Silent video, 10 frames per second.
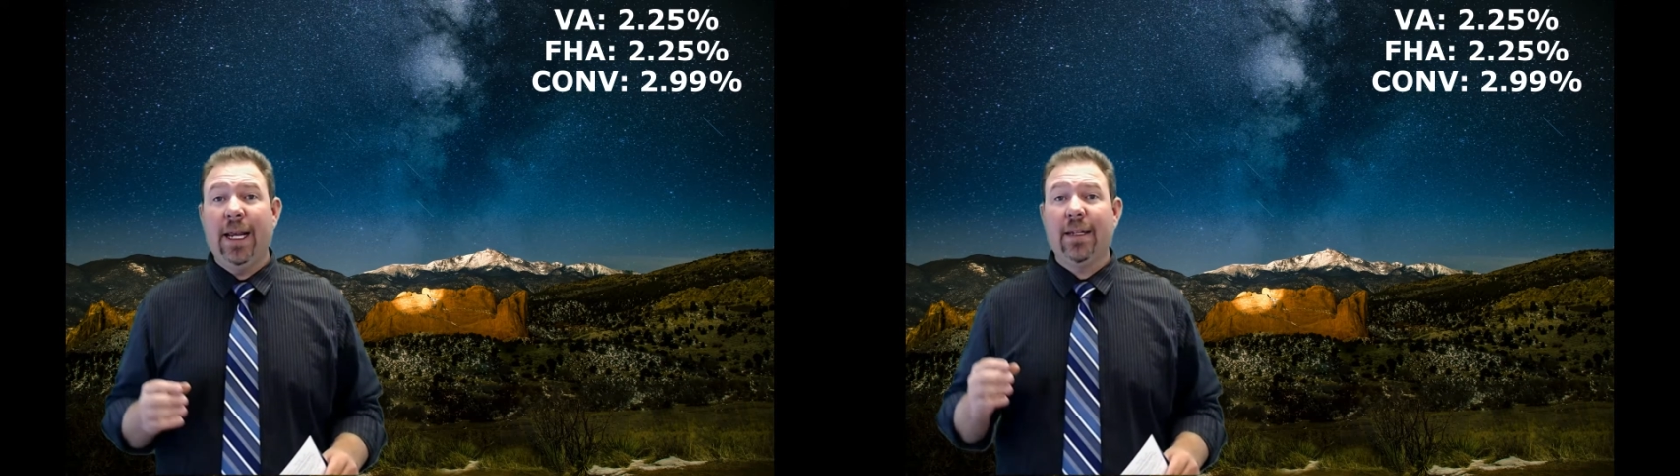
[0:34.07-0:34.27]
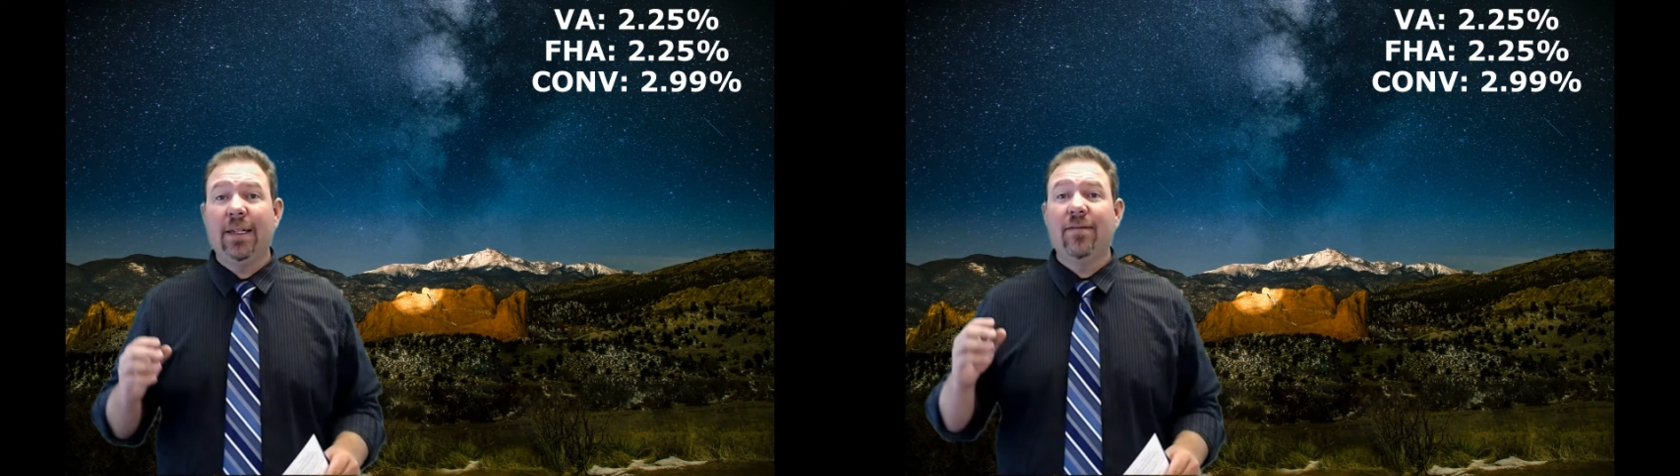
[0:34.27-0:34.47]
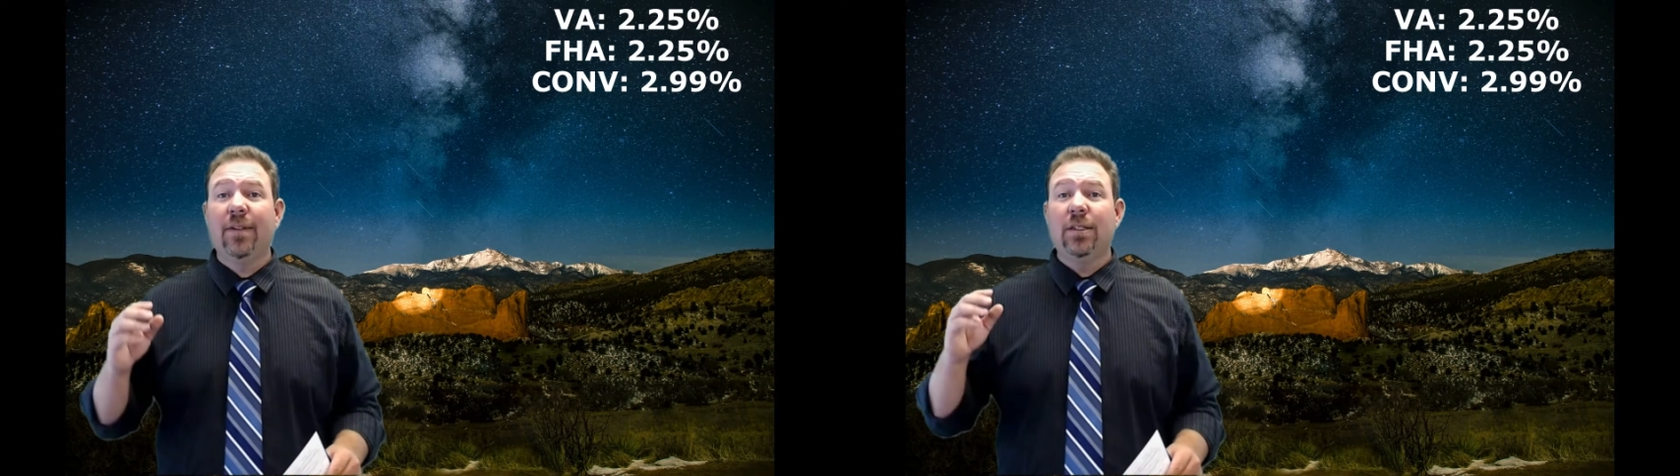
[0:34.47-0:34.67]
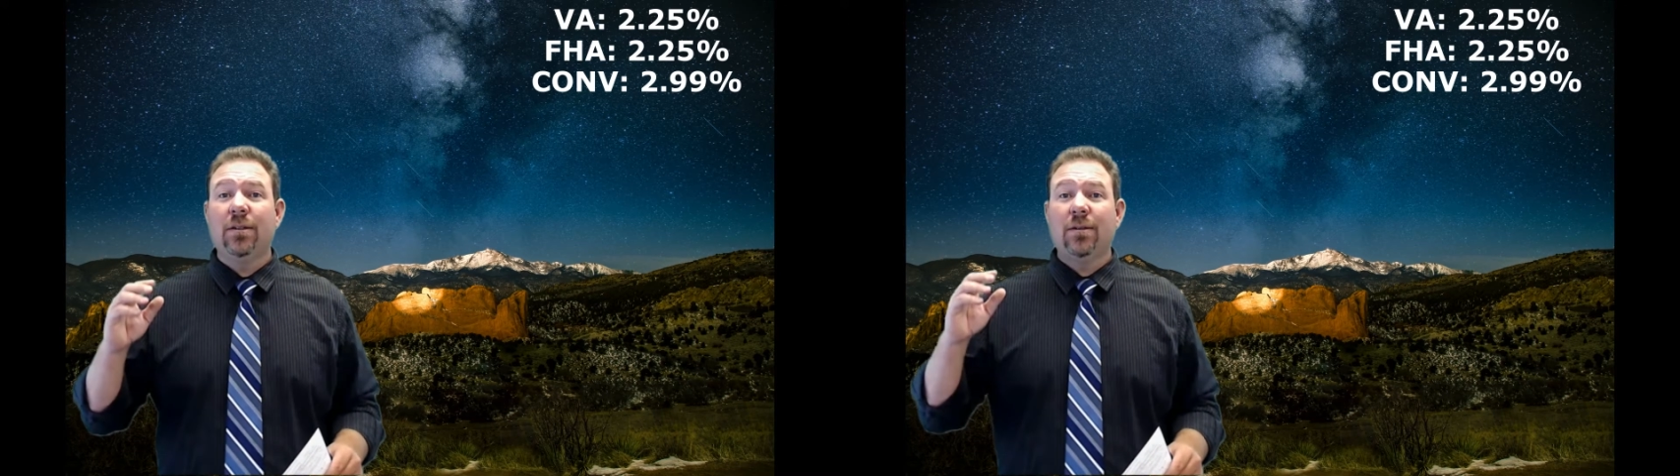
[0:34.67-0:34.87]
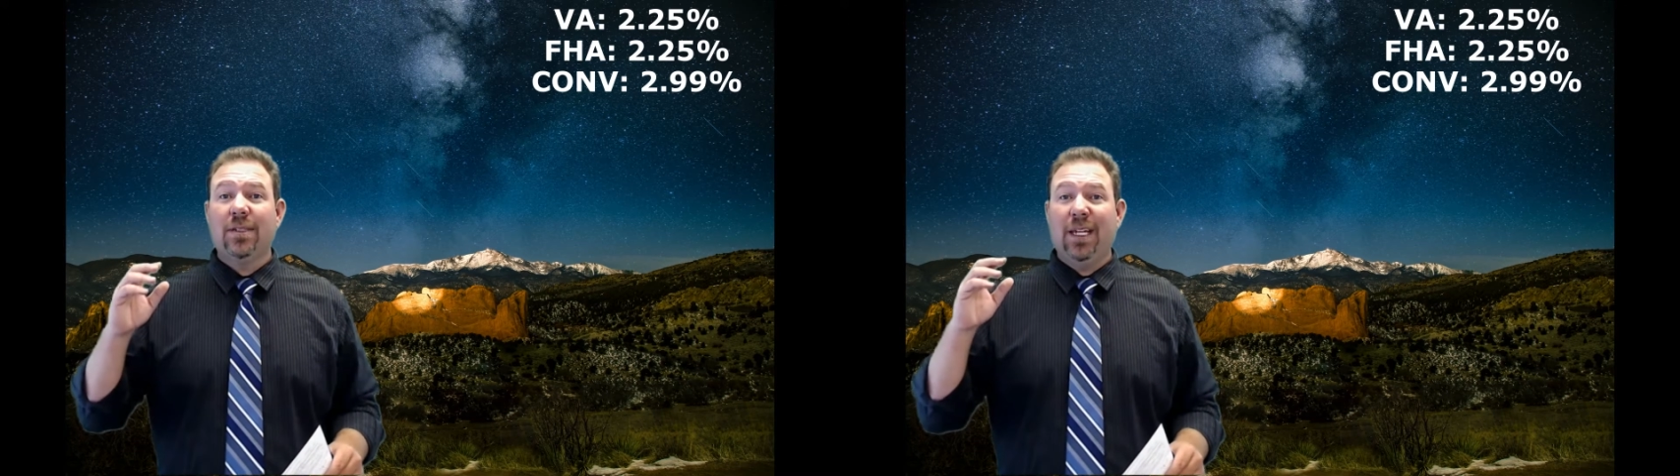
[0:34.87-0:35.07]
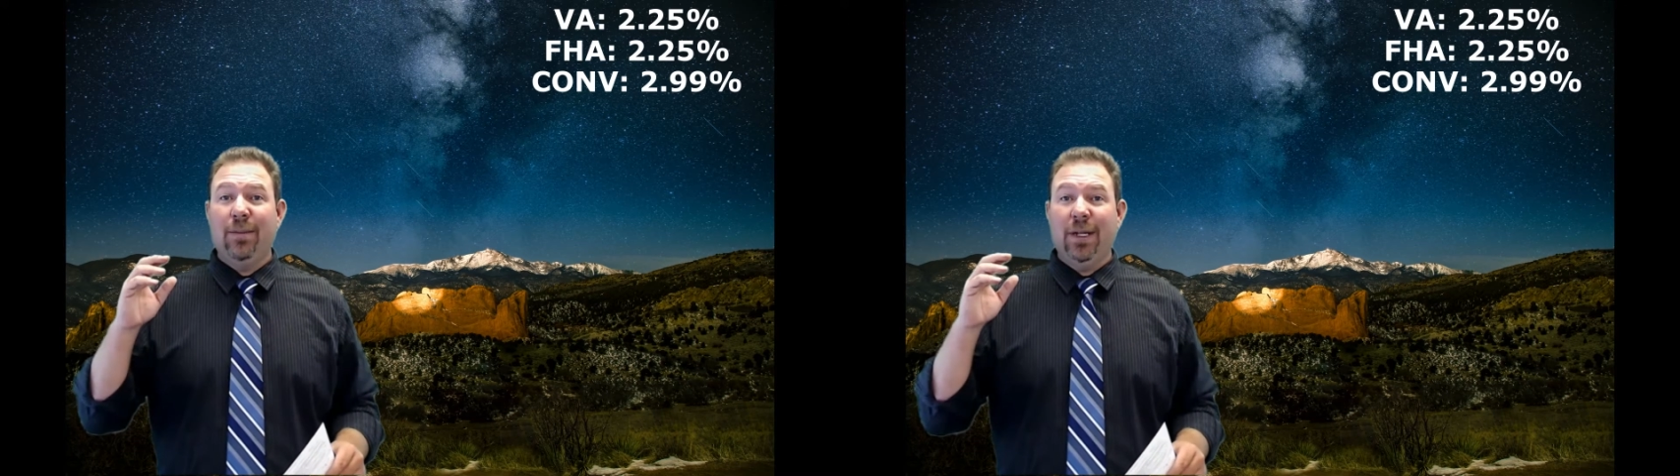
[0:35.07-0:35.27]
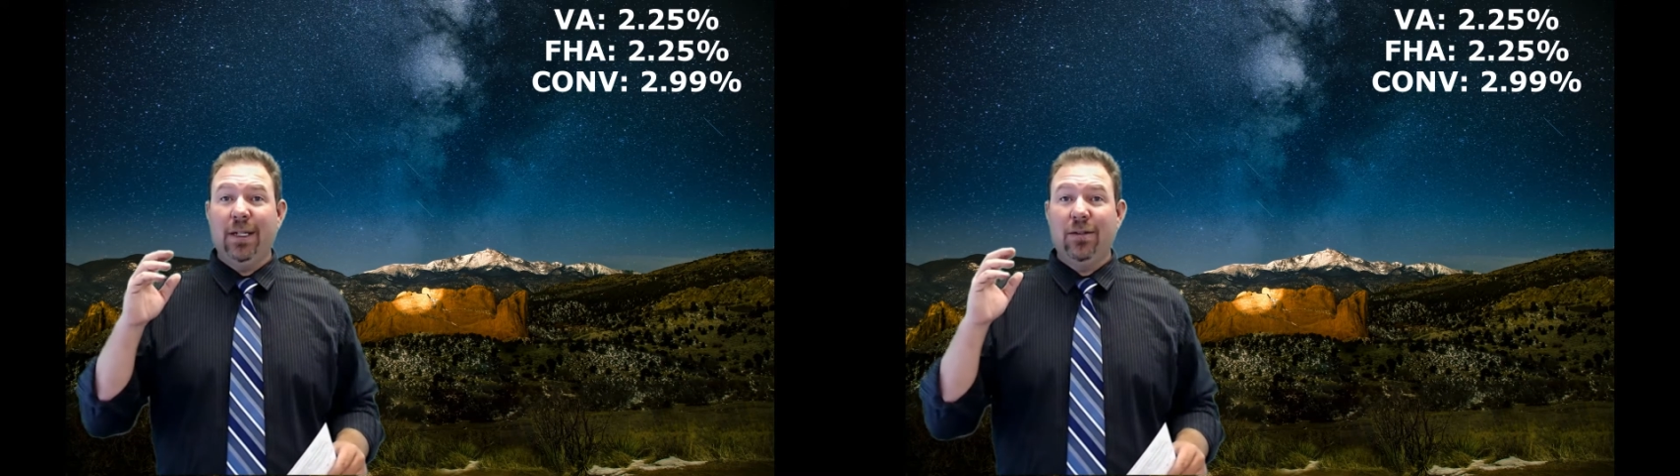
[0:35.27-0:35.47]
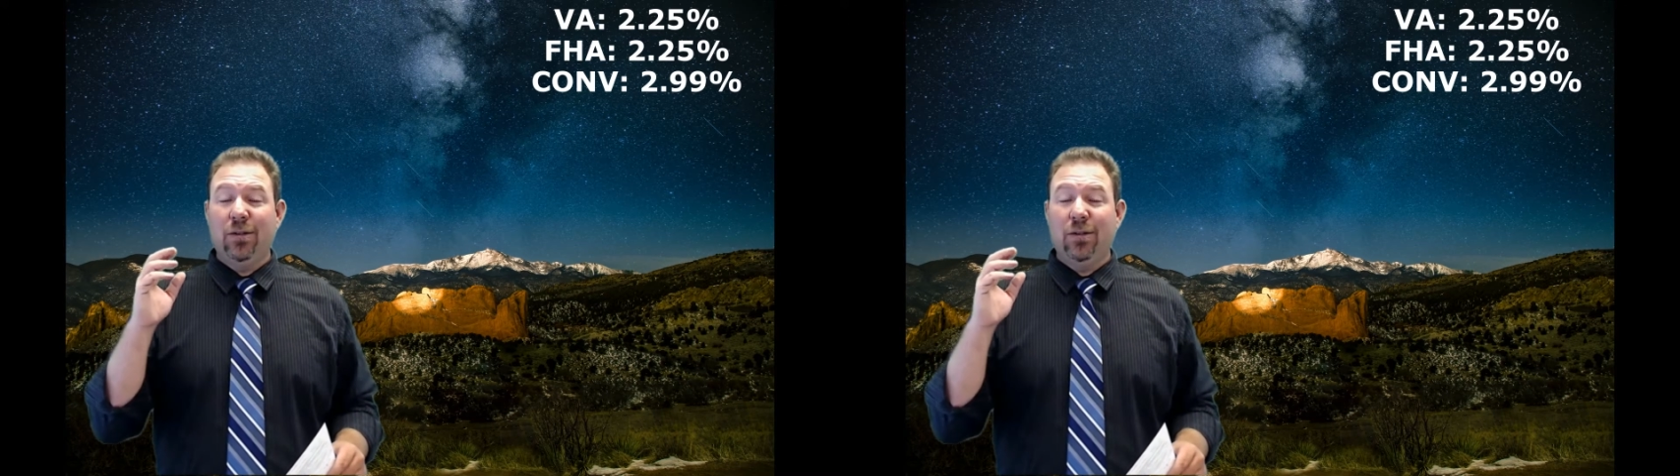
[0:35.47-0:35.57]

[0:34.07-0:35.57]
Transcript: and conventionals came in at